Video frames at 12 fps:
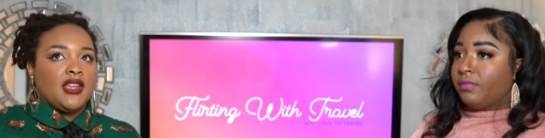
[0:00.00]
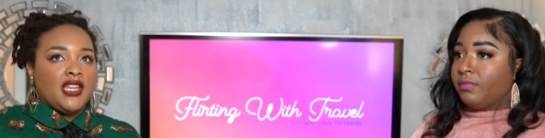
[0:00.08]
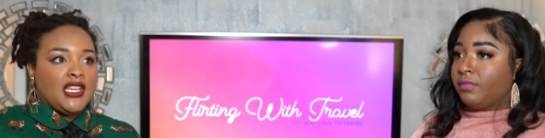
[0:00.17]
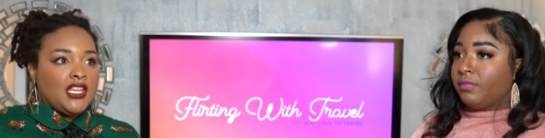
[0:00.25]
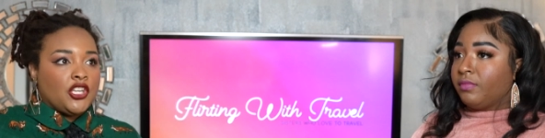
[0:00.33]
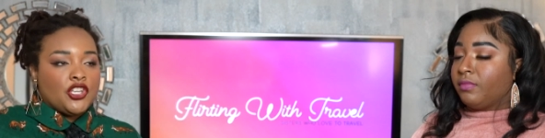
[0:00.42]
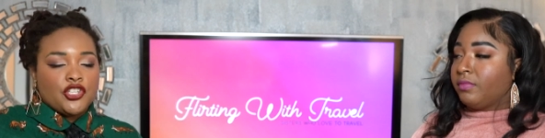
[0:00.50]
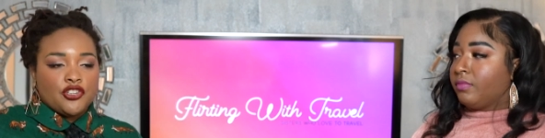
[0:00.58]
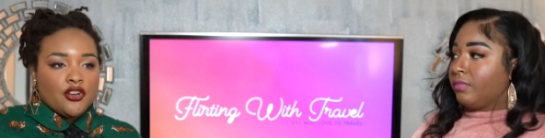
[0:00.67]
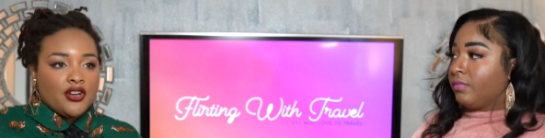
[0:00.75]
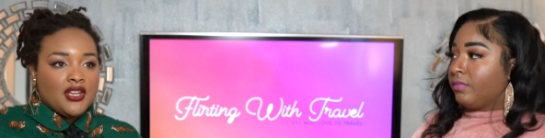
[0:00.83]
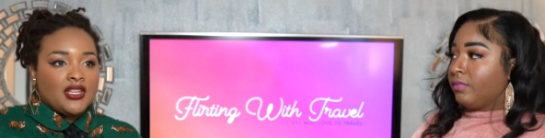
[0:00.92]
Speaker 1: any
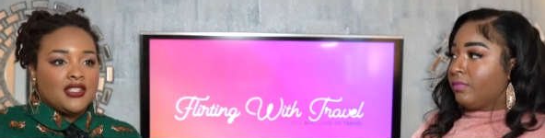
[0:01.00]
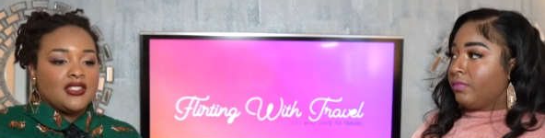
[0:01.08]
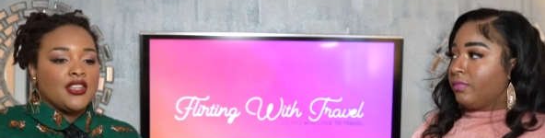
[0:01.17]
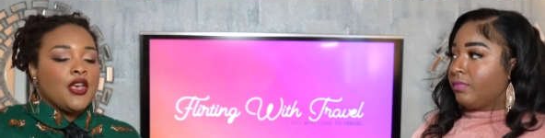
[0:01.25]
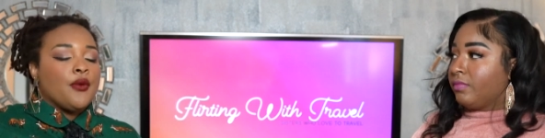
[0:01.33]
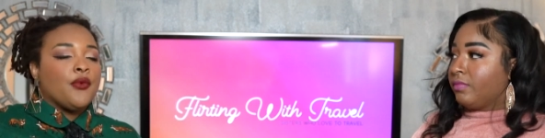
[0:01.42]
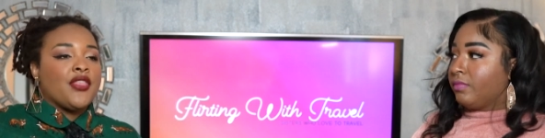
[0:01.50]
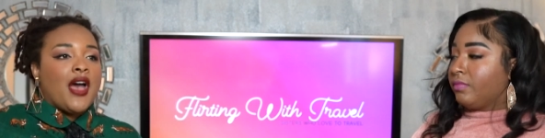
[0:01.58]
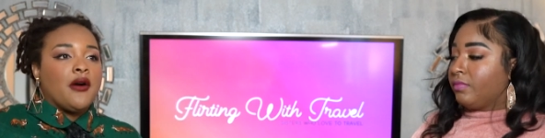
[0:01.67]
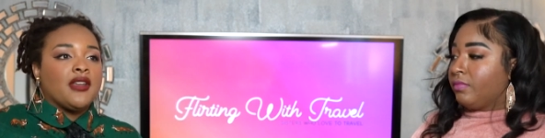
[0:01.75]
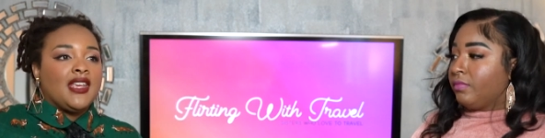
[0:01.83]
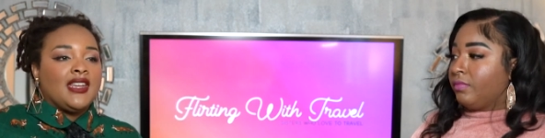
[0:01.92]
insurance,
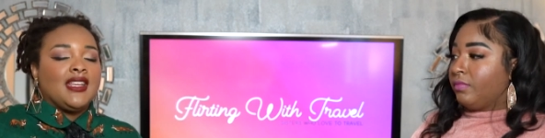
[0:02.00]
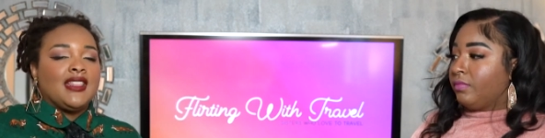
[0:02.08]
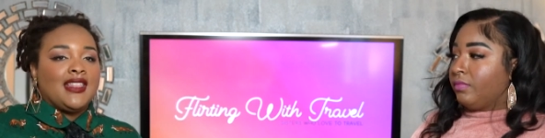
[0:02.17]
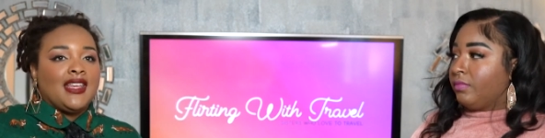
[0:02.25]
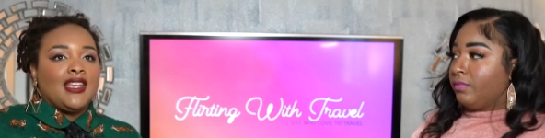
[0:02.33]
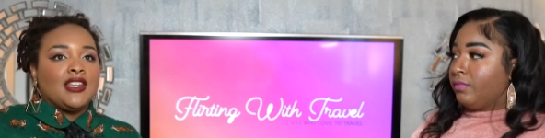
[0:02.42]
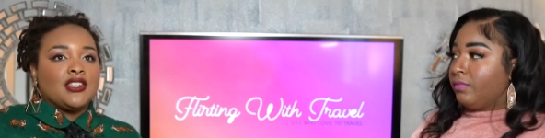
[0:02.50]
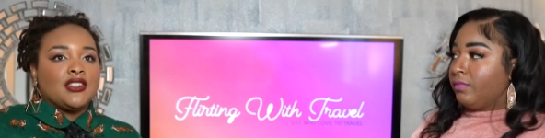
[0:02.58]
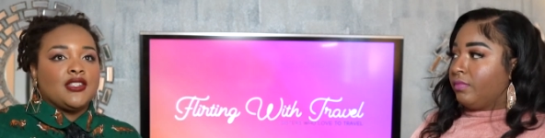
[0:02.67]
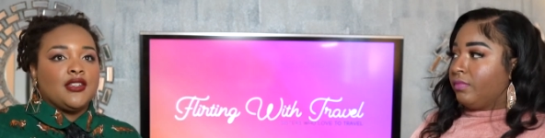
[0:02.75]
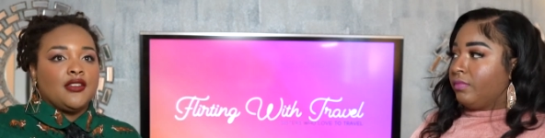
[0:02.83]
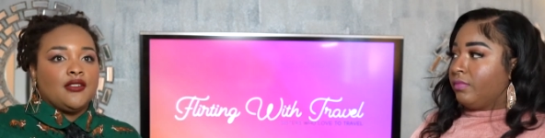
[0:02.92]
without anything
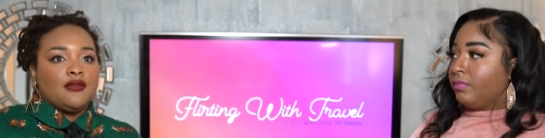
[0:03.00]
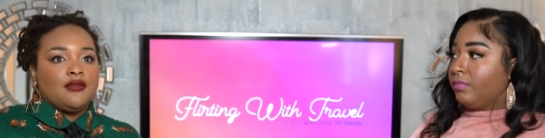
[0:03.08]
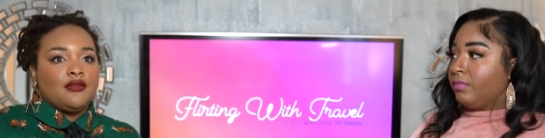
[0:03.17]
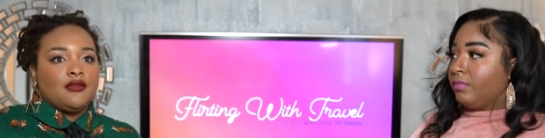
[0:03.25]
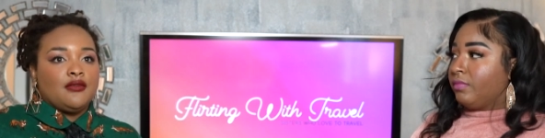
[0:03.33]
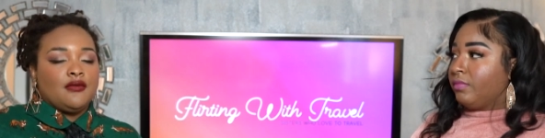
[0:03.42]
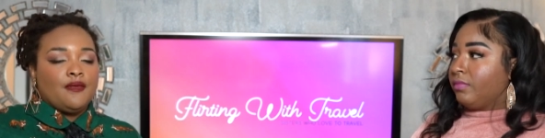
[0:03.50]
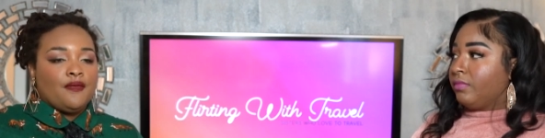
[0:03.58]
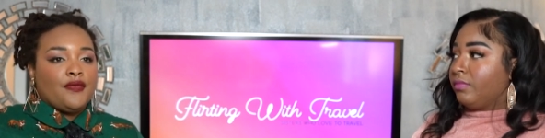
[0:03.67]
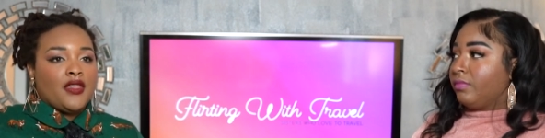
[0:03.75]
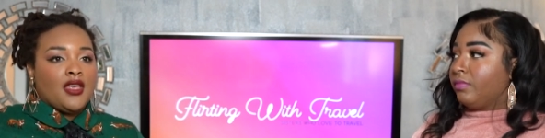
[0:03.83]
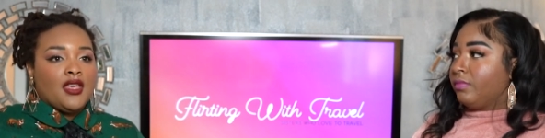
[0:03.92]
to
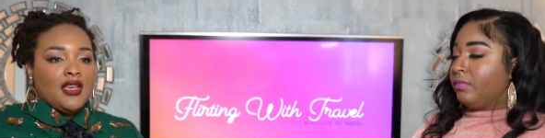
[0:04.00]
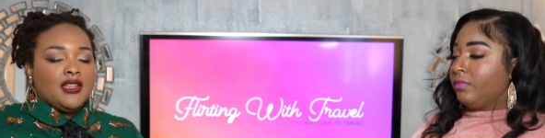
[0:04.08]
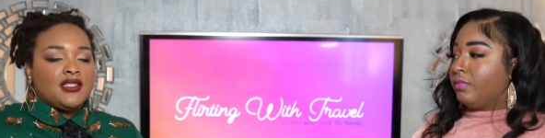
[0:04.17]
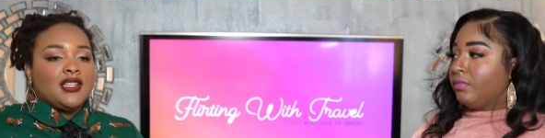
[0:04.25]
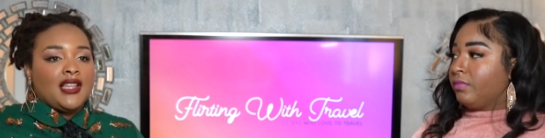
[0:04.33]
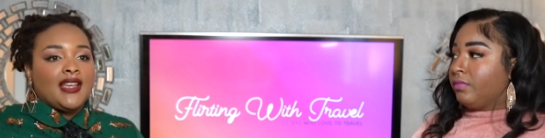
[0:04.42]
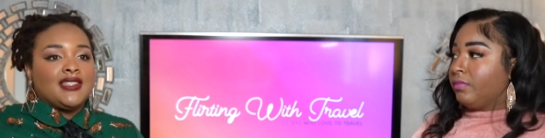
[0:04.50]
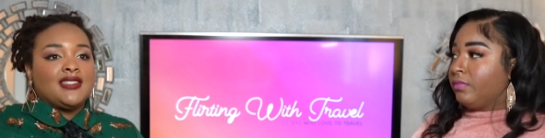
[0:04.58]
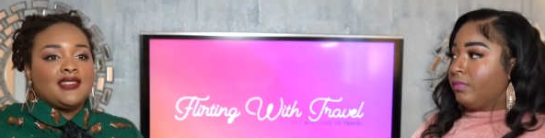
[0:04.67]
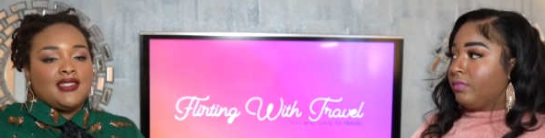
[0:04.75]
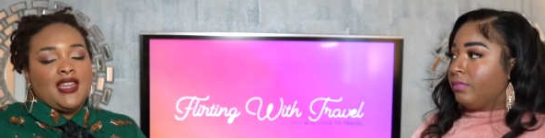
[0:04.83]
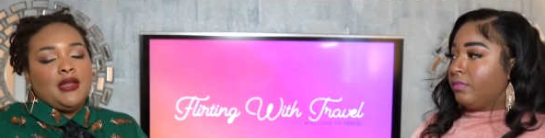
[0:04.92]
like,
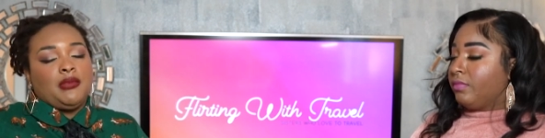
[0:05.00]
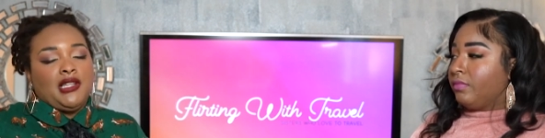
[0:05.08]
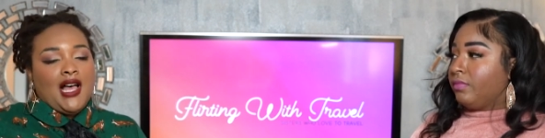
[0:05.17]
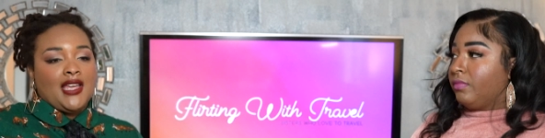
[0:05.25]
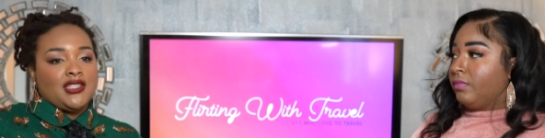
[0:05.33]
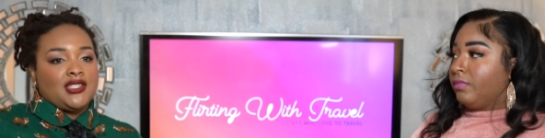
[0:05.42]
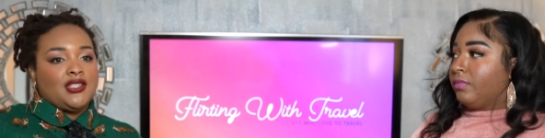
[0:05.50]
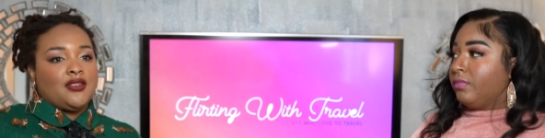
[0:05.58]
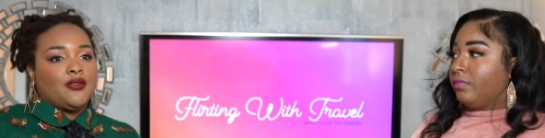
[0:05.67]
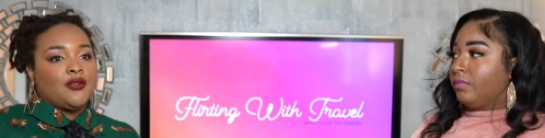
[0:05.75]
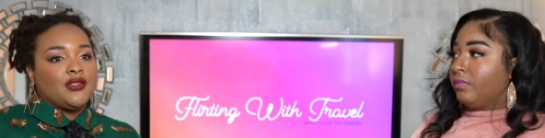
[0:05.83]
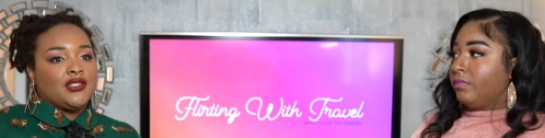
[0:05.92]
stabilize
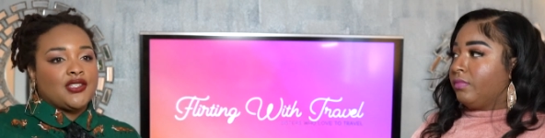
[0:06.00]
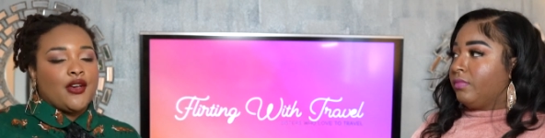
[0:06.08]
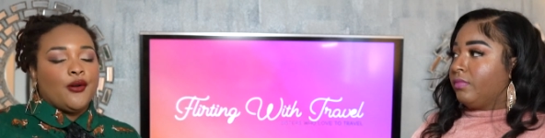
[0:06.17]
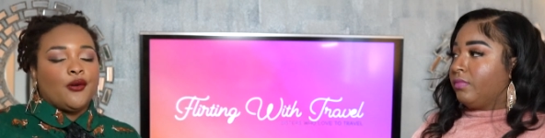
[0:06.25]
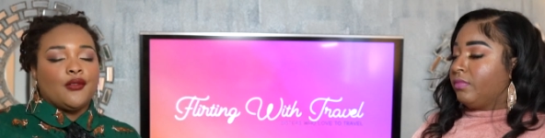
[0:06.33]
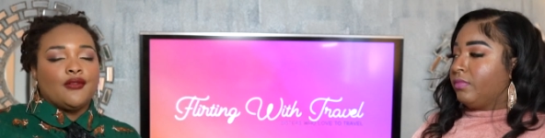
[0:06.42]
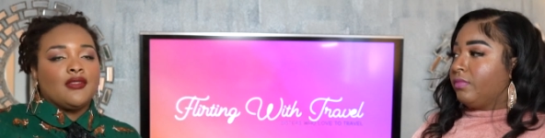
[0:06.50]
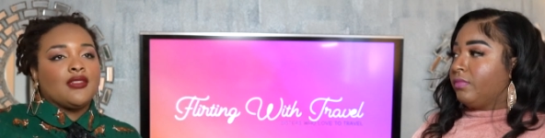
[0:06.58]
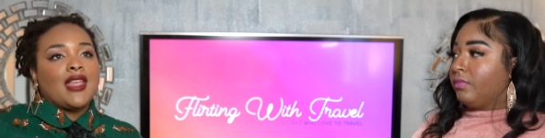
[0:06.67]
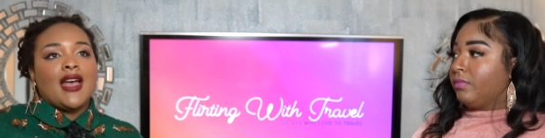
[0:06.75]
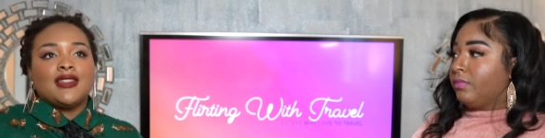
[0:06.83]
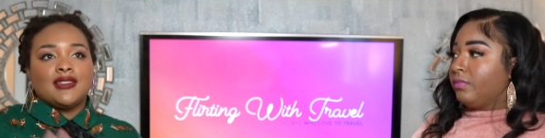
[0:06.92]
you. So
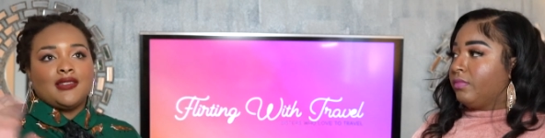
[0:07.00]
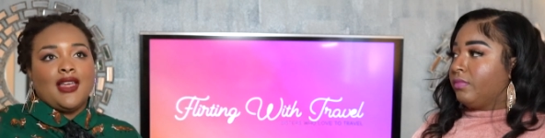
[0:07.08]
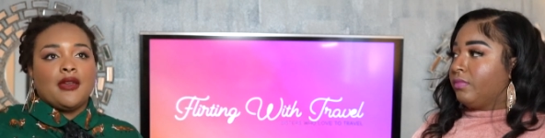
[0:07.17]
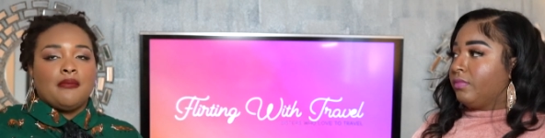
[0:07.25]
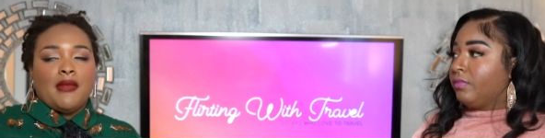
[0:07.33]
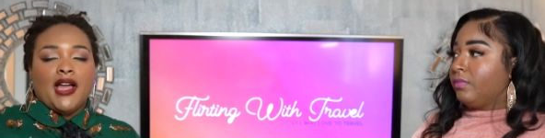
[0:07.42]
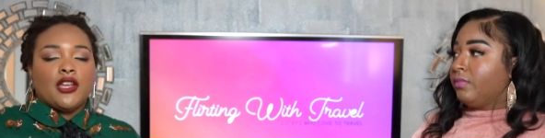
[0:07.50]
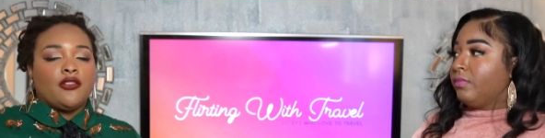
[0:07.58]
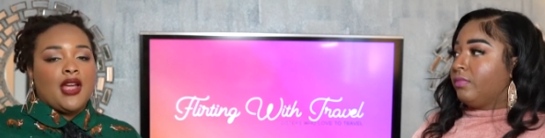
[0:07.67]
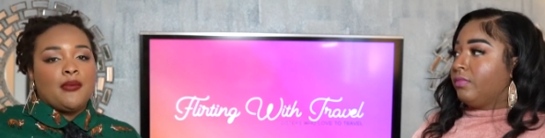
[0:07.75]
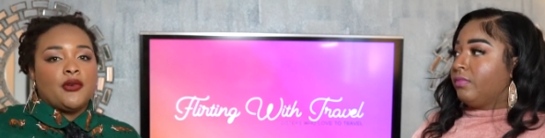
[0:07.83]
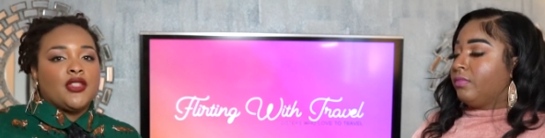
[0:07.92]
that's, like, my
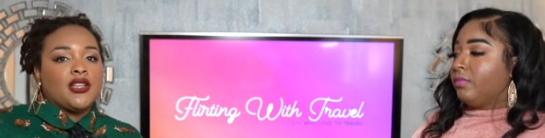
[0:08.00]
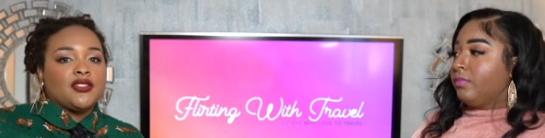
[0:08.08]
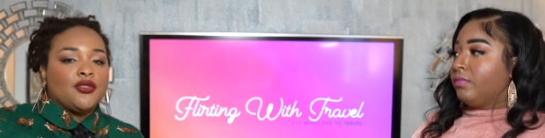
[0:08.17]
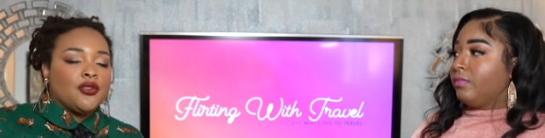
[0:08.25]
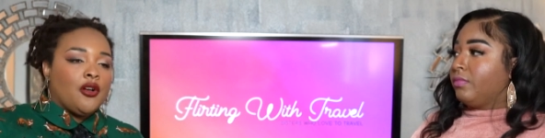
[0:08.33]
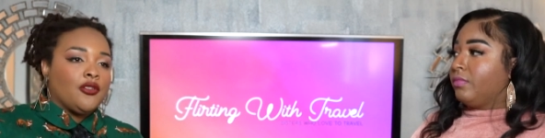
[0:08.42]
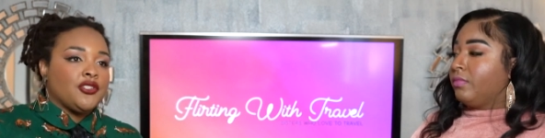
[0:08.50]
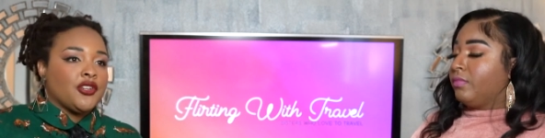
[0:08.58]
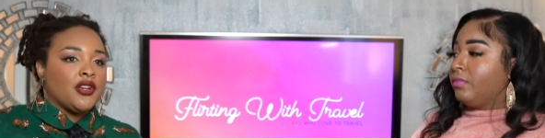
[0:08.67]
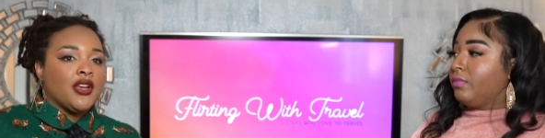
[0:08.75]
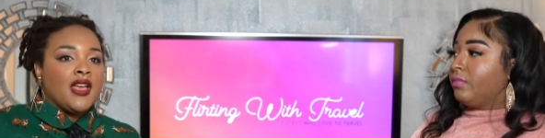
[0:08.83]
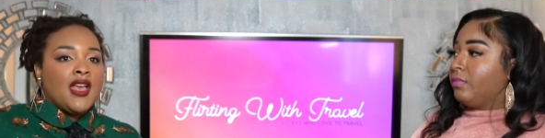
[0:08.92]
gripe with hustle culture.